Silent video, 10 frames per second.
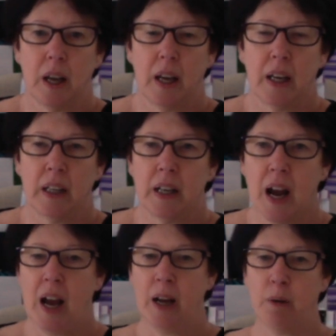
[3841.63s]
And
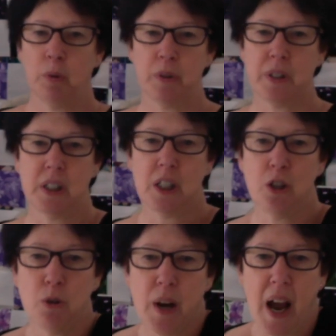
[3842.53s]
I will see
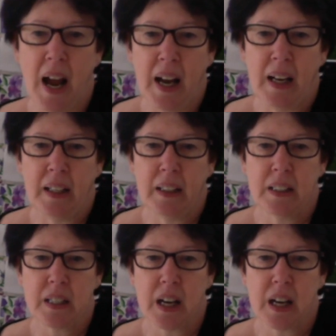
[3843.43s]
you guys